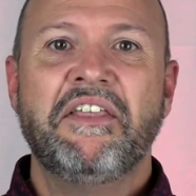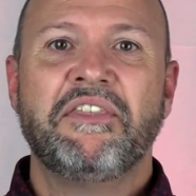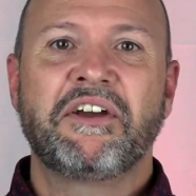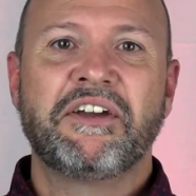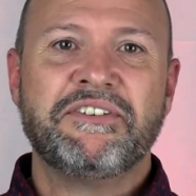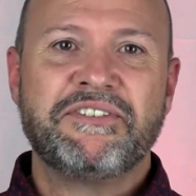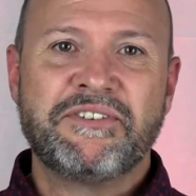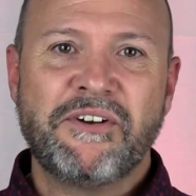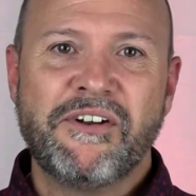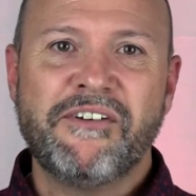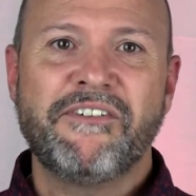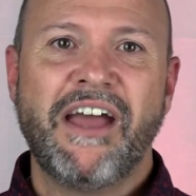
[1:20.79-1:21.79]
The
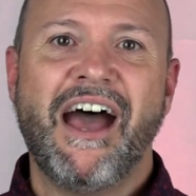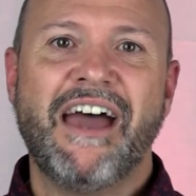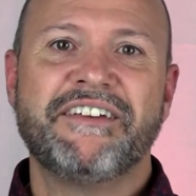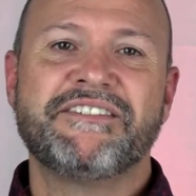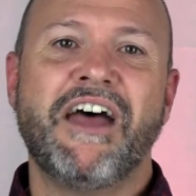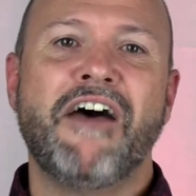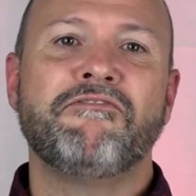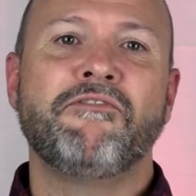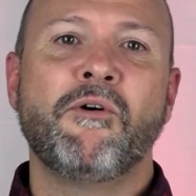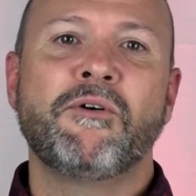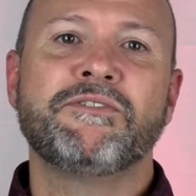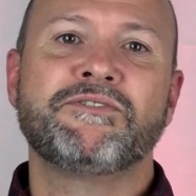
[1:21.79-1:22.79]
concern of God is not
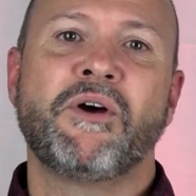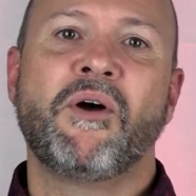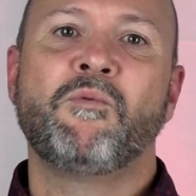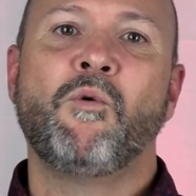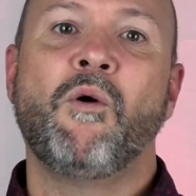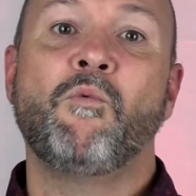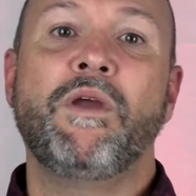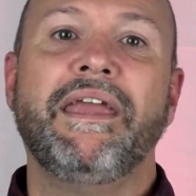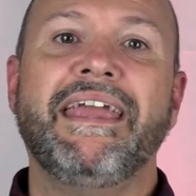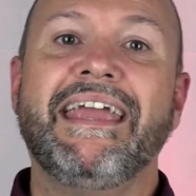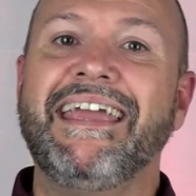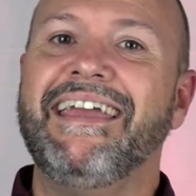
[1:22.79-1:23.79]
focused on what we
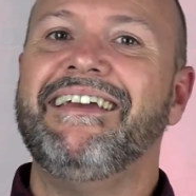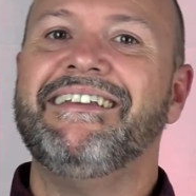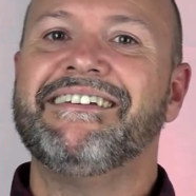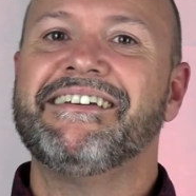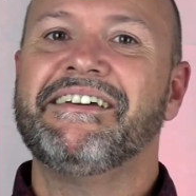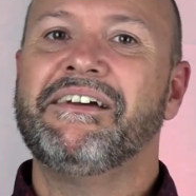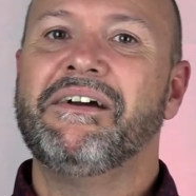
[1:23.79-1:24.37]
eat